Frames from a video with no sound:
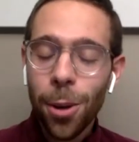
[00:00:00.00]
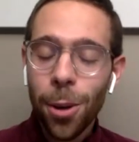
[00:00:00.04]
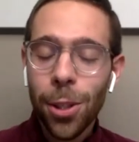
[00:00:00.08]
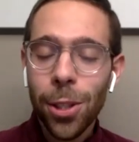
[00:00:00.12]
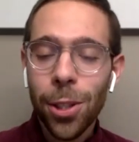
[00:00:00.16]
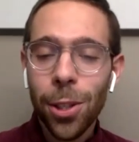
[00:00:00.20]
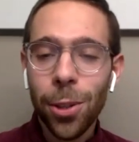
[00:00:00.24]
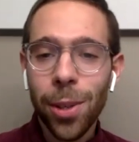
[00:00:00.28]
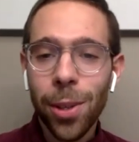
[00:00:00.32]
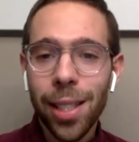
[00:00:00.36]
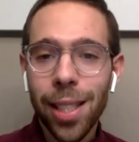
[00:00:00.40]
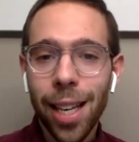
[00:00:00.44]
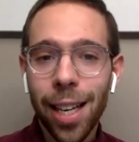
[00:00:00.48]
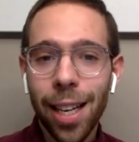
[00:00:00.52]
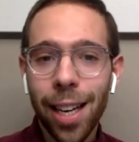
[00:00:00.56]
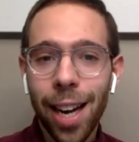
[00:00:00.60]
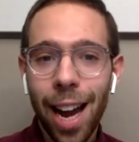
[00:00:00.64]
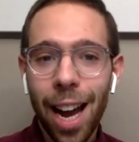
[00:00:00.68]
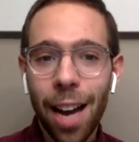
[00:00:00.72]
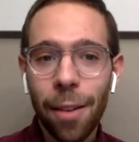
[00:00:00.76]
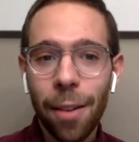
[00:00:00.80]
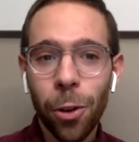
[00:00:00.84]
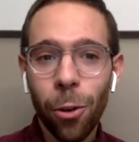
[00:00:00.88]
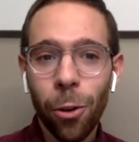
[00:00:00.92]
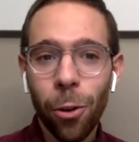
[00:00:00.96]
We're so excited
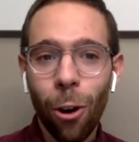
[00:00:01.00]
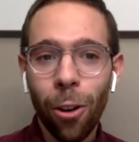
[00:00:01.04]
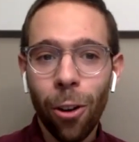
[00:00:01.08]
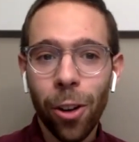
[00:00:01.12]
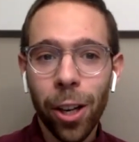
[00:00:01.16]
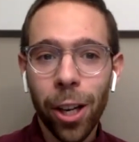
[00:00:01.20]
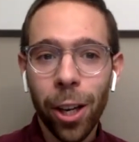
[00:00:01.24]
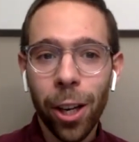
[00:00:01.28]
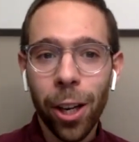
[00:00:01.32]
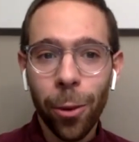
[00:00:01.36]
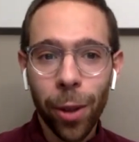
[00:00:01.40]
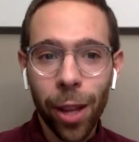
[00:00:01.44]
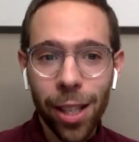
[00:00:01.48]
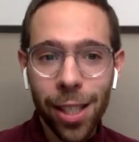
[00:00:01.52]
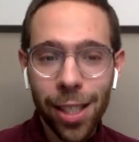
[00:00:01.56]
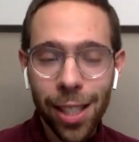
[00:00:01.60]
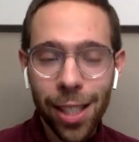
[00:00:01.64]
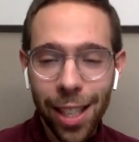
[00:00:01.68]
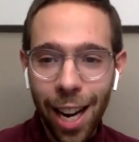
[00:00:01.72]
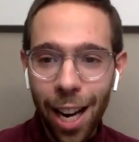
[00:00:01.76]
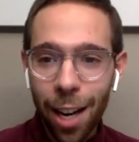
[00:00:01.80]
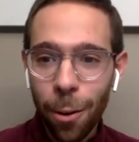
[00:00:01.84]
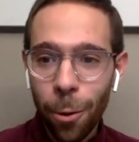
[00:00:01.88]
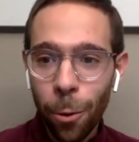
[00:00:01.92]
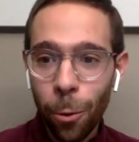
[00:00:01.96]
to have you all here with us
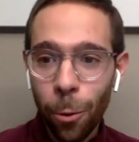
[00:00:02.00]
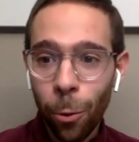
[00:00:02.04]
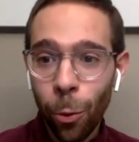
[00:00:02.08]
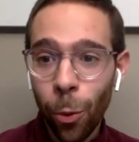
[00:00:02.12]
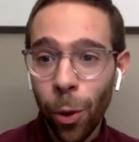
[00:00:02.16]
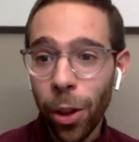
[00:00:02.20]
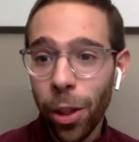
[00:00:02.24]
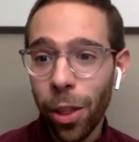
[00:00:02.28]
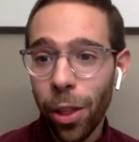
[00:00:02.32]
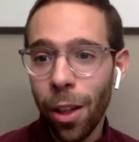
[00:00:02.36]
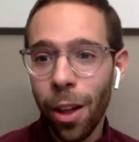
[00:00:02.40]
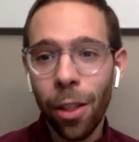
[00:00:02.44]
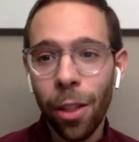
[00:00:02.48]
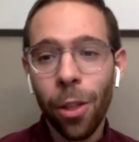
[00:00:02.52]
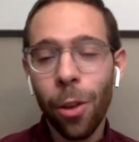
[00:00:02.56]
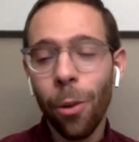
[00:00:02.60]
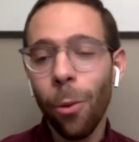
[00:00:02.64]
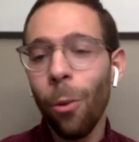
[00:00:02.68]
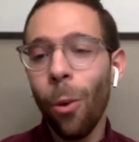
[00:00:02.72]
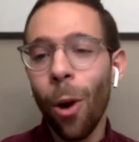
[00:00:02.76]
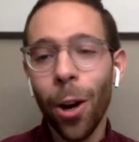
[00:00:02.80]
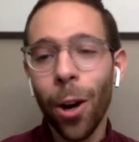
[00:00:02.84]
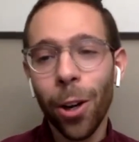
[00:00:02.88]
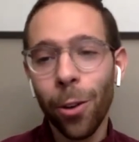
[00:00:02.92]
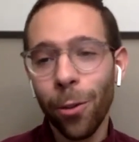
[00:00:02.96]
tonight with
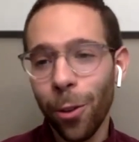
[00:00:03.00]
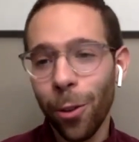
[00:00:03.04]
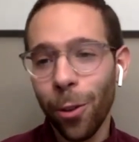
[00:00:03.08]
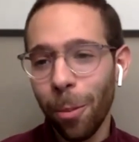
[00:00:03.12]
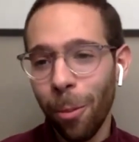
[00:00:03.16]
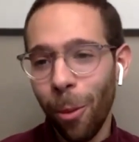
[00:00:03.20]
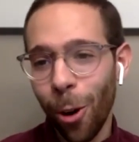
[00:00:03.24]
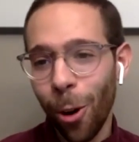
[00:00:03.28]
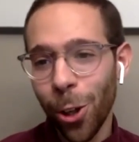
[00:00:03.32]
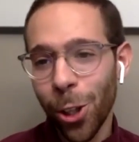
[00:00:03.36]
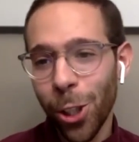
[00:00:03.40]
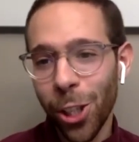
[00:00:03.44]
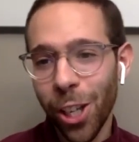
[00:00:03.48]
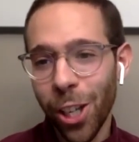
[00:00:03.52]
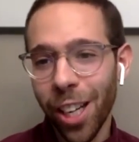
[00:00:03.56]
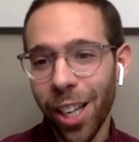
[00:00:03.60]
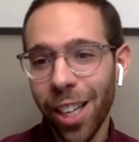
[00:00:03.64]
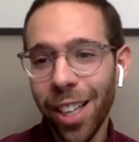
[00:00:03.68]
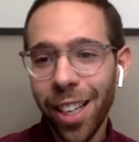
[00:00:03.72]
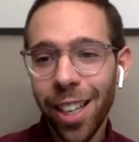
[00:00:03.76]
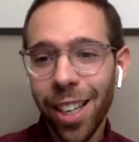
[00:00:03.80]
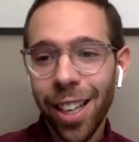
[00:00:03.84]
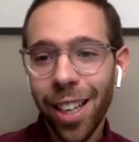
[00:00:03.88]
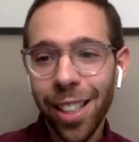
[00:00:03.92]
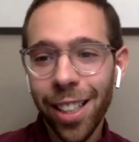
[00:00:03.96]
the wonderful
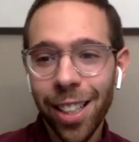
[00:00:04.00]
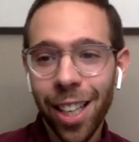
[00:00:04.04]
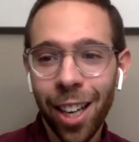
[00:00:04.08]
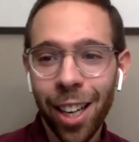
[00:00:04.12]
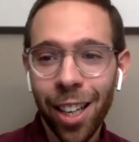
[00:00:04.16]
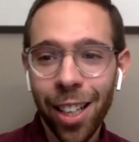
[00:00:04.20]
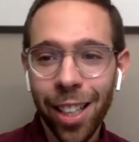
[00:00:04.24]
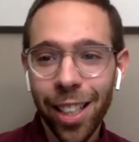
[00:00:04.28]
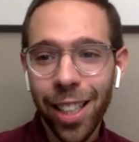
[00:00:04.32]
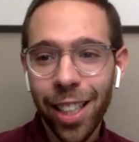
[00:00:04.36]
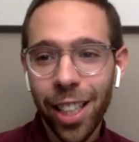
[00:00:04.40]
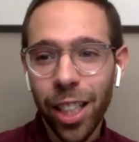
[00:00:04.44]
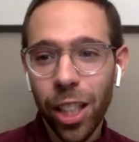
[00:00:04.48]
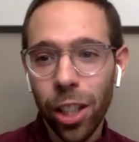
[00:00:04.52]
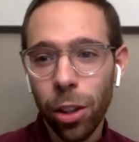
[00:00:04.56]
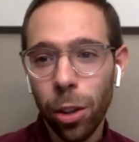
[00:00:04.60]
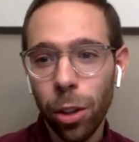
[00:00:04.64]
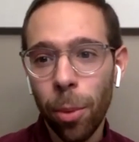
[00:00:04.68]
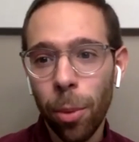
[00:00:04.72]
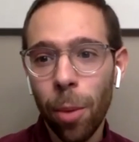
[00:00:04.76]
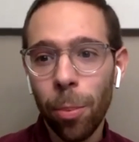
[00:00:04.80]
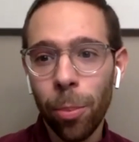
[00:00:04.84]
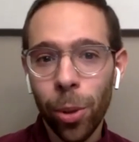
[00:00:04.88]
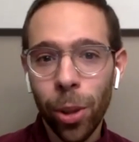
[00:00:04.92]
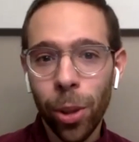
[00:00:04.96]
Marcia Haddad
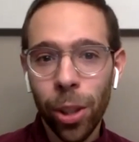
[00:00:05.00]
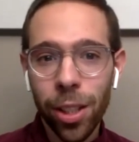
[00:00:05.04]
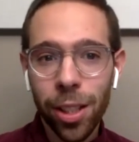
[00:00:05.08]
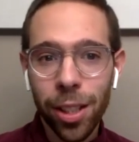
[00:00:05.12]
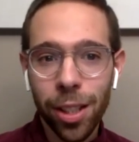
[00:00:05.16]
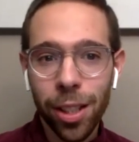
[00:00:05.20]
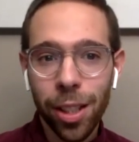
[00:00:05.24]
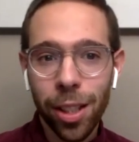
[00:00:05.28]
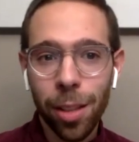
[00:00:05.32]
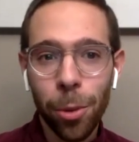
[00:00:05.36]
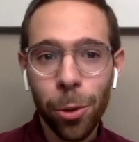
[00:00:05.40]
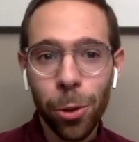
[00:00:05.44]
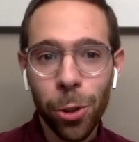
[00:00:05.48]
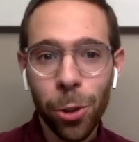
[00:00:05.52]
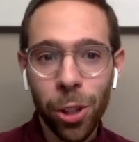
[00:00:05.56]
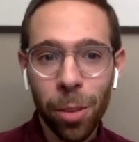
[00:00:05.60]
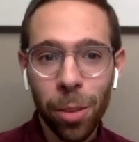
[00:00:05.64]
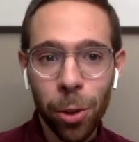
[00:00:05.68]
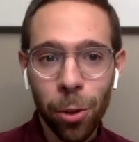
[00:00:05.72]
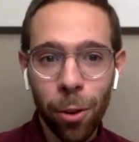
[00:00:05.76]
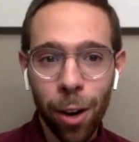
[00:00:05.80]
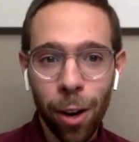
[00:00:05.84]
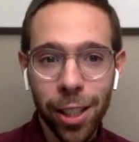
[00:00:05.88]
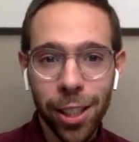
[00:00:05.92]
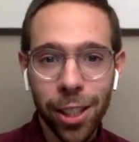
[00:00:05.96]
Ikonomopoulos, the
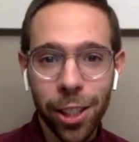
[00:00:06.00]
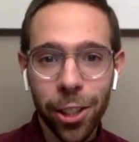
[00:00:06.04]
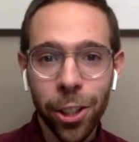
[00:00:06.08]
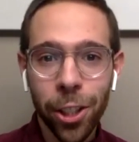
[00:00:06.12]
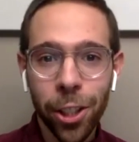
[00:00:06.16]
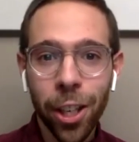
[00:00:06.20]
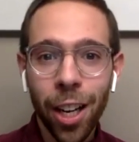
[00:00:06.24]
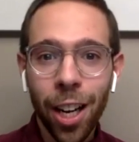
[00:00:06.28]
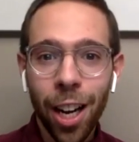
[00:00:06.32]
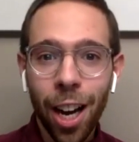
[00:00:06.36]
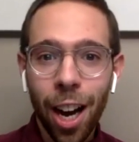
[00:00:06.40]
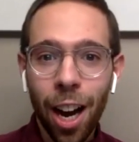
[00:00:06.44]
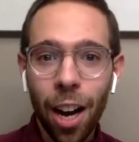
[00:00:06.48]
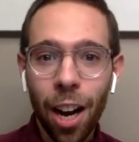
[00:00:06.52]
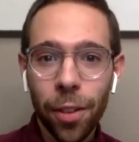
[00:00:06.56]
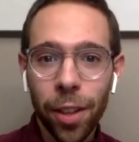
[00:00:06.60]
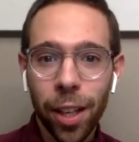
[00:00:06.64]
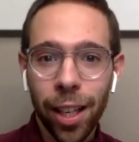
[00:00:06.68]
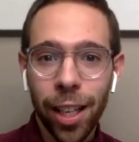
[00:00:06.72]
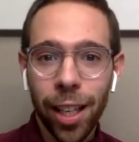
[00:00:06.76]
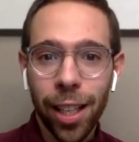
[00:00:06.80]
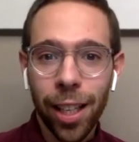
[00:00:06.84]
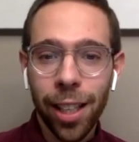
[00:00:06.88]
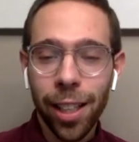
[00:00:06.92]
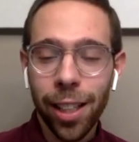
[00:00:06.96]
Museum Director of
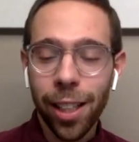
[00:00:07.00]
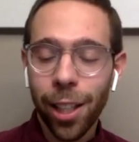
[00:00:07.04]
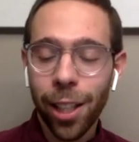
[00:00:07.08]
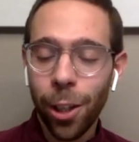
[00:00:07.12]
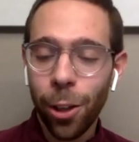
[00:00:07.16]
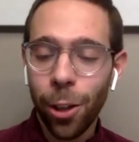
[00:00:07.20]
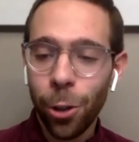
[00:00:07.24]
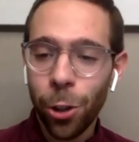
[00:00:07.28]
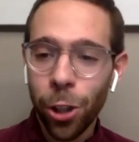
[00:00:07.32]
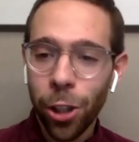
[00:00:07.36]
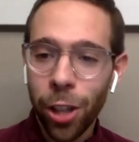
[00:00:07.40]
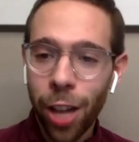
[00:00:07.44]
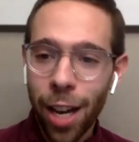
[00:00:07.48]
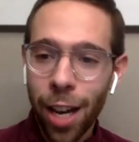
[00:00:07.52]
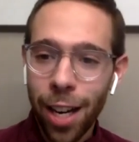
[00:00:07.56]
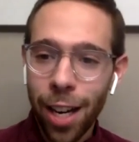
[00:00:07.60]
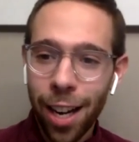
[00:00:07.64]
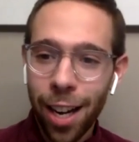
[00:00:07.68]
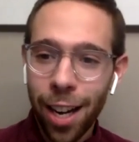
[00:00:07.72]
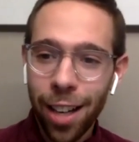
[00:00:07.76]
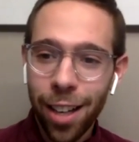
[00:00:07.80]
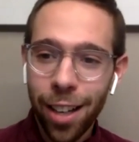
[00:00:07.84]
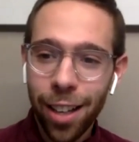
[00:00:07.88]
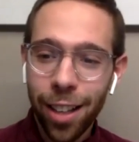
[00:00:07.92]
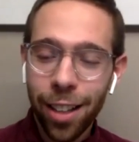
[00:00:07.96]
Kehila
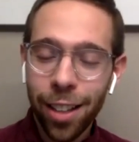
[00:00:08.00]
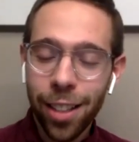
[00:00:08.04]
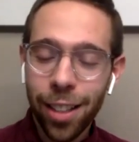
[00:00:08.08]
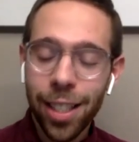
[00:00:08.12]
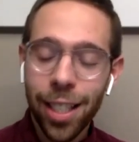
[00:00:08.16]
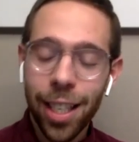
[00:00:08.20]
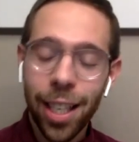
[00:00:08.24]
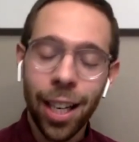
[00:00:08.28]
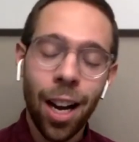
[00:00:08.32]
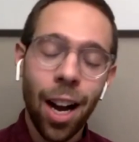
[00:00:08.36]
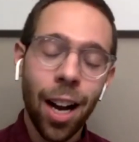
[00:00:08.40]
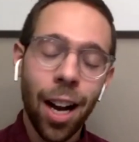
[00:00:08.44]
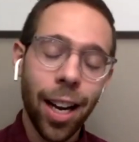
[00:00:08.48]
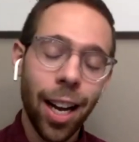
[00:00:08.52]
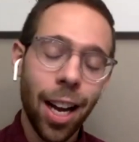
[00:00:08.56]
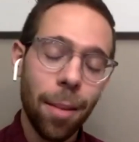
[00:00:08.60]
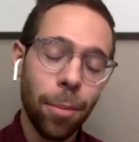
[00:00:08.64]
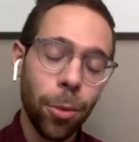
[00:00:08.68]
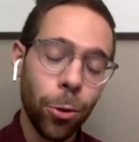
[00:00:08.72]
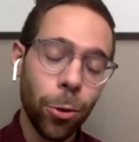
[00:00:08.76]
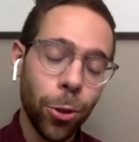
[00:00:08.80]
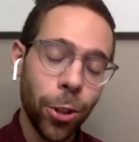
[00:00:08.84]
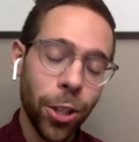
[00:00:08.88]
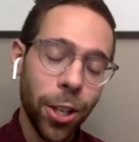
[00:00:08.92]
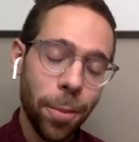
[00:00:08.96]
Kedosha Synagogue
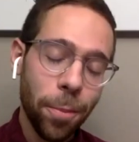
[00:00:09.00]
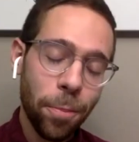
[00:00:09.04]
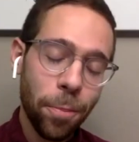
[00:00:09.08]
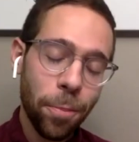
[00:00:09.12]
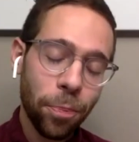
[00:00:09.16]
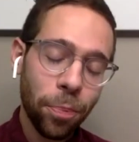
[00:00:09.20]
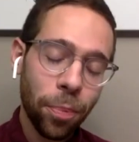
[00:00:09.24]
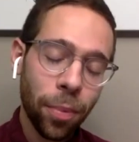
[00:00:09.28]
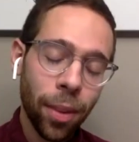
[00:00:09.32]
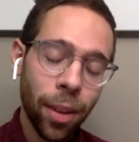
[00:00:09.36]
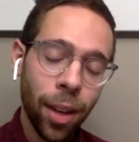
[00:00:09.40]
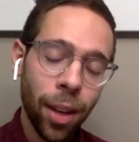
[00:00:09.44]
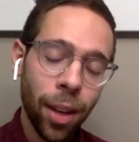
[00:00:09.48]
and Museum.